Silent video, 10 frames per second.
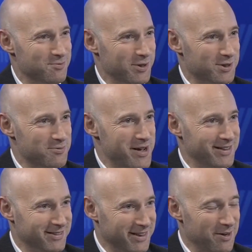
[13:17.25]
been
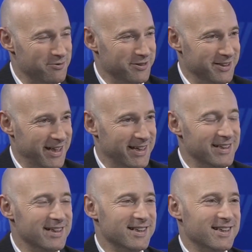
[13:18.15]
tremendously helpful in
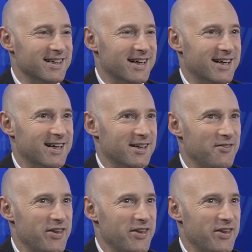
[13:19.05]
that.